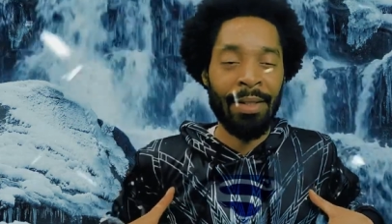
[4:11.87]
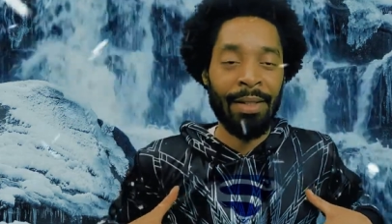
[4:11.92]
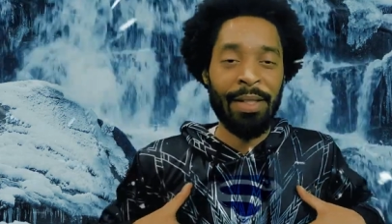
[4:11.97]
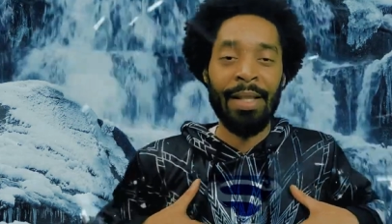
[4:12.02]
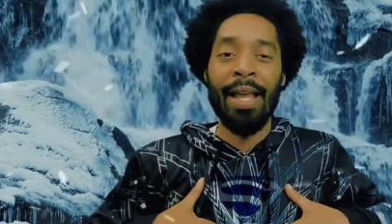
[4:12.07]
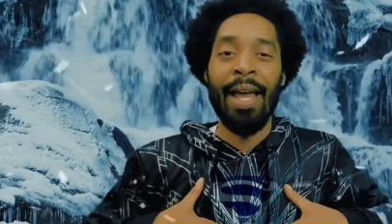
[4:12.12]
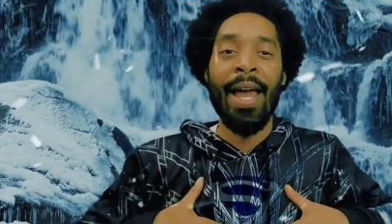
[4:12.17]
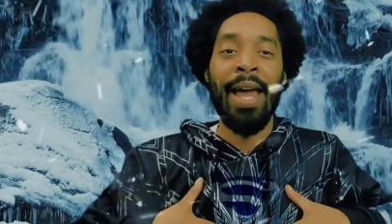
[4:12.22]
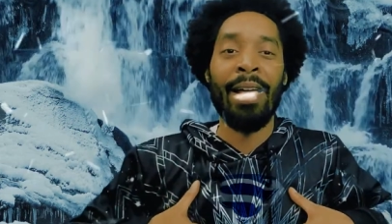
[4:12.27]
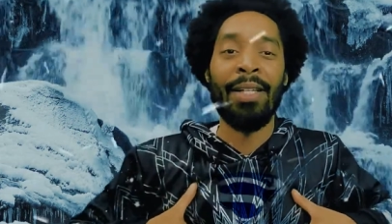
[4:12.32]

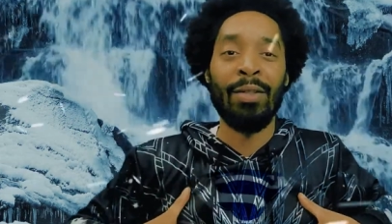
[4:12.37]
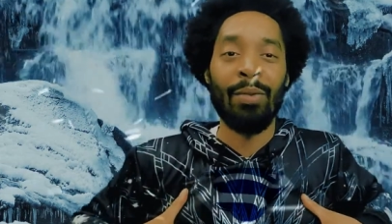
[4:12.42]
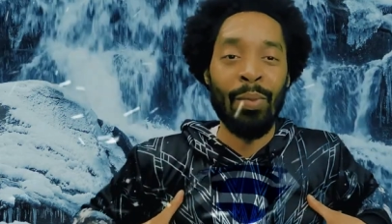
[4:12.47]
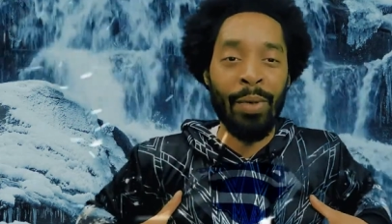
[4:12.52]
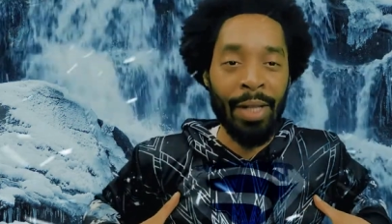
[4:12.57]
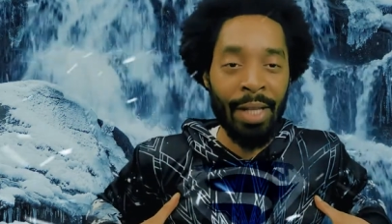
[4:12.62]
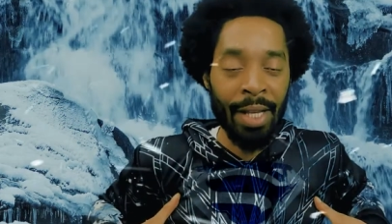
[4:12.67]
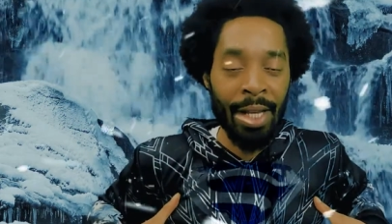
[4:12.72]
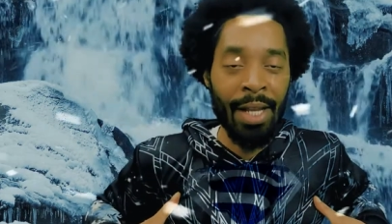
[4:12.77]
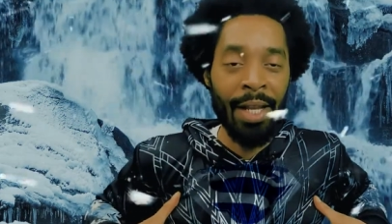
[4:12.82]
The S
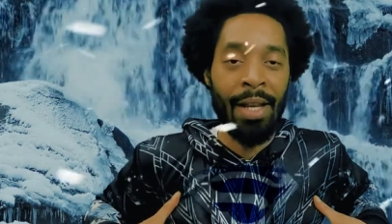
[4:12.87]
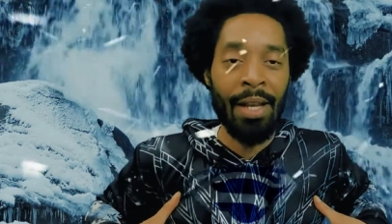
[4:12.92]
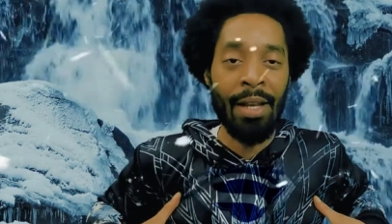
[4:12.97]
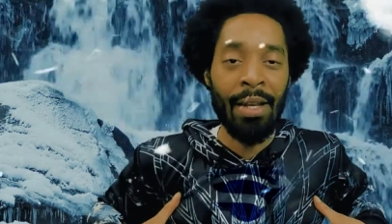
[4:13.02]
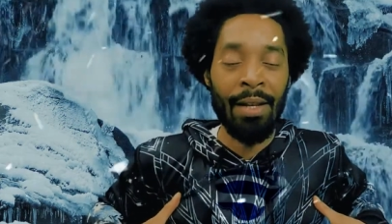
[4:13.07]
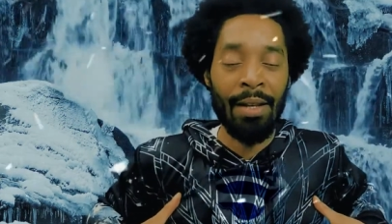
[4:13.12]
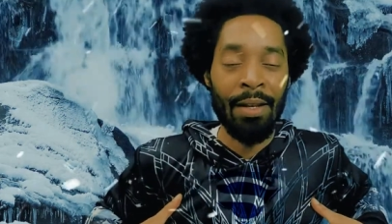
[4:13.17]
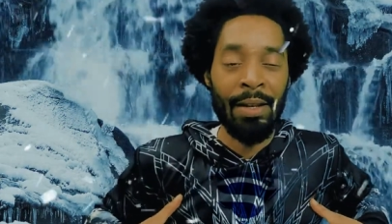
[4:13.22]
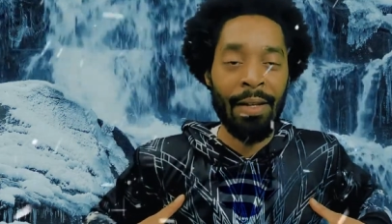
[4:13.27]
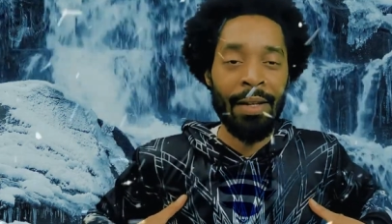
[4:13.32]
within
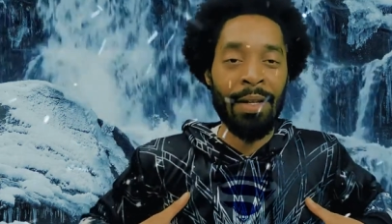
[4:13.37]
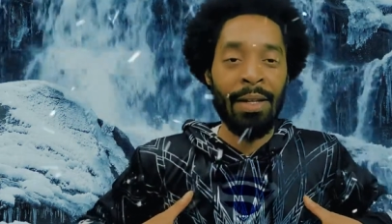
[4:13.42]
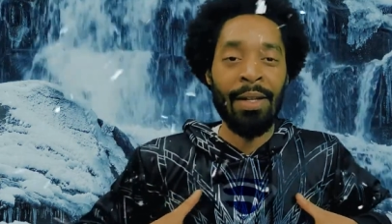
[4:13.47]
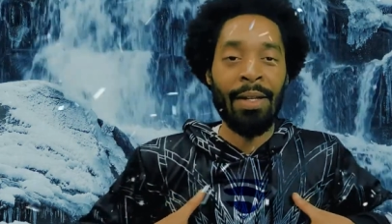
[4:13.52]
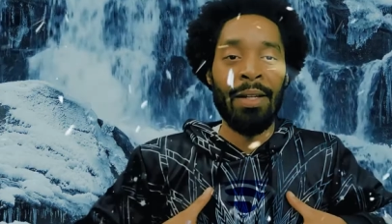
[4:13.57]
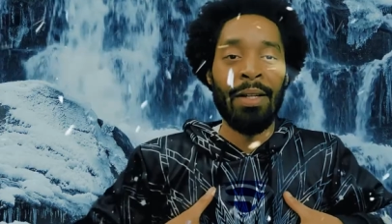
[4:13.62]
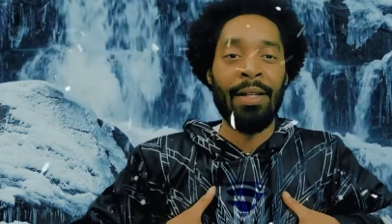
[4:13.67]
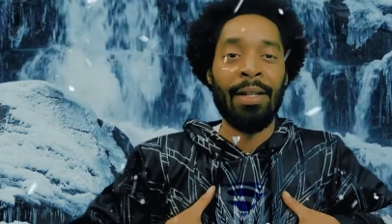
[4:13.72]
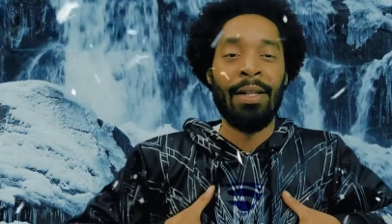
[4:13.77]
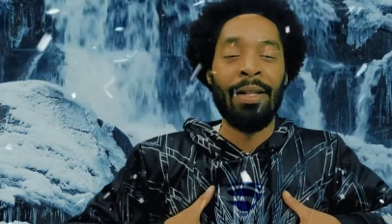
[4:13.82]

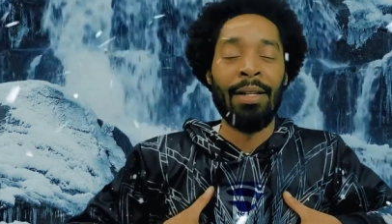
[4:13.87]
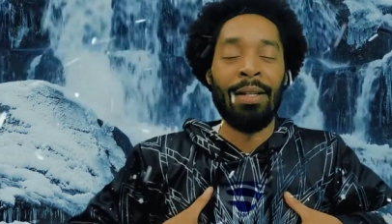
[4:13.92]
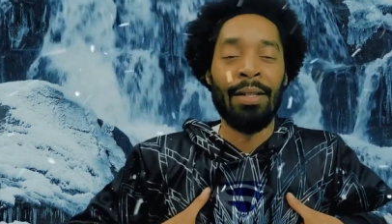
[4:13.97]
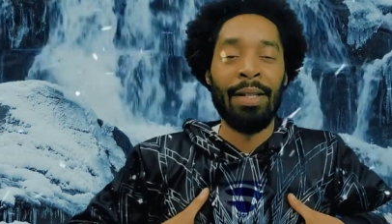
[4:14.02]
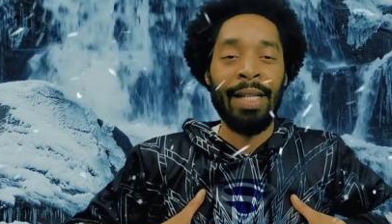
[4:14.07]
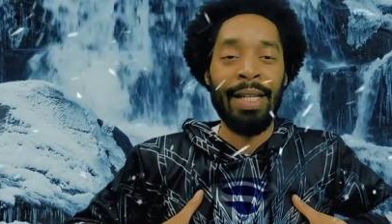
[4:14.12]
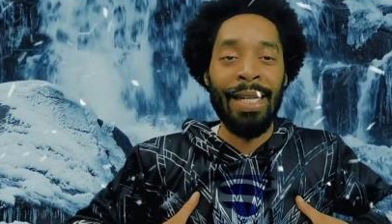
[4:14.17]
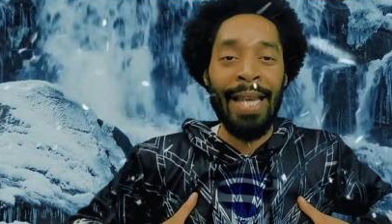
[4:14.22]
the